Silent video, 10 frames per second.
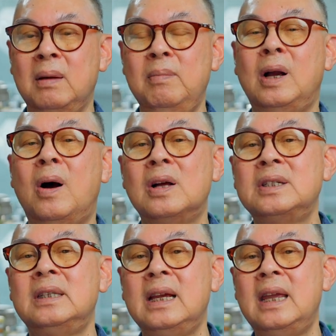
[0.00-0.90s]

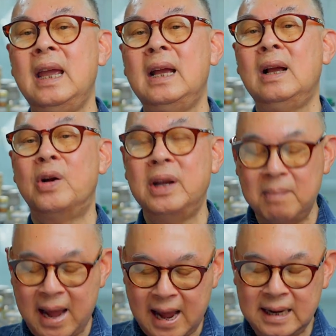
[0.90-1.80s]
because the king or the
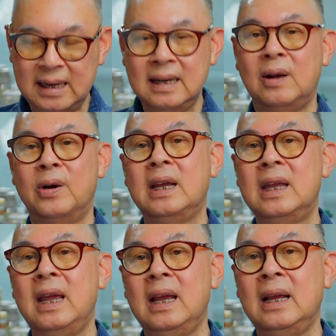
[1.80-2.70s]
man or the
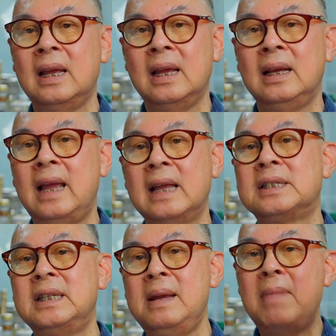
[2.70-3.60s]
king
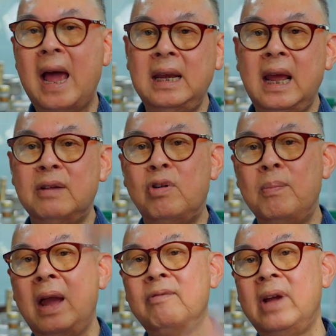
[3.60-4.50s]
gets the mandate
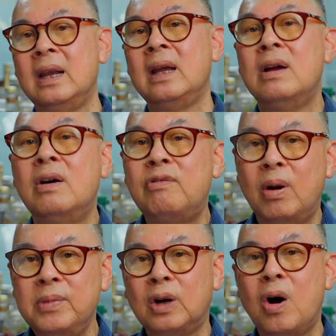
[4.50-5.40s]
from heaven,
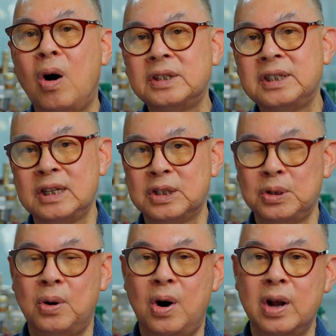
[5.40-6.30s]
from the gods and
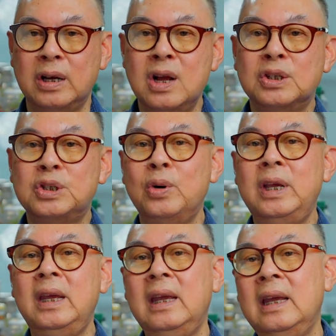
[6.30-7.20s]
so on. So
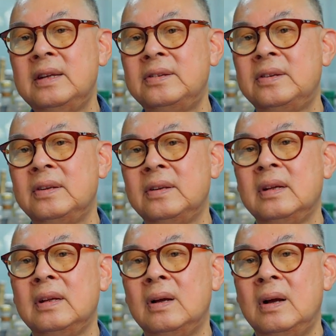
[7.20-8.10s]
he is
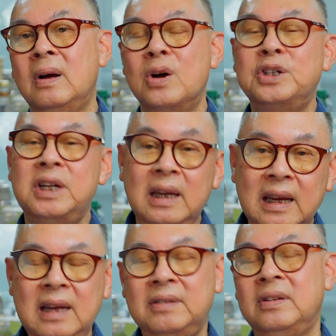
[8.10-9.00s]
or
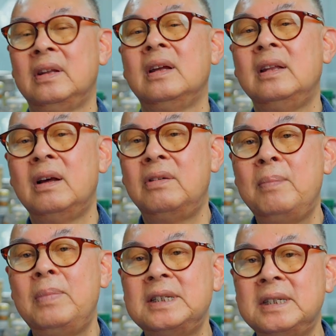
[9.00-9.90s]
she is the
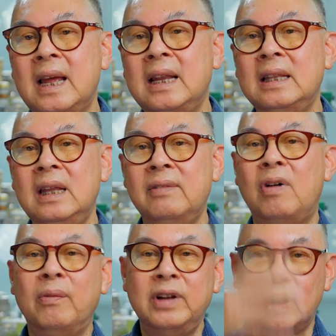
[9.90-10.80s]
representative
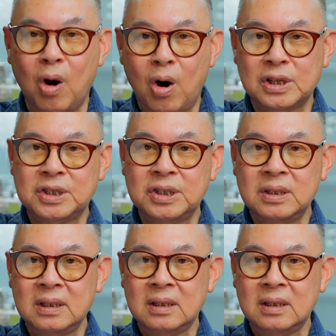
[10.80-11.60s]
of the gods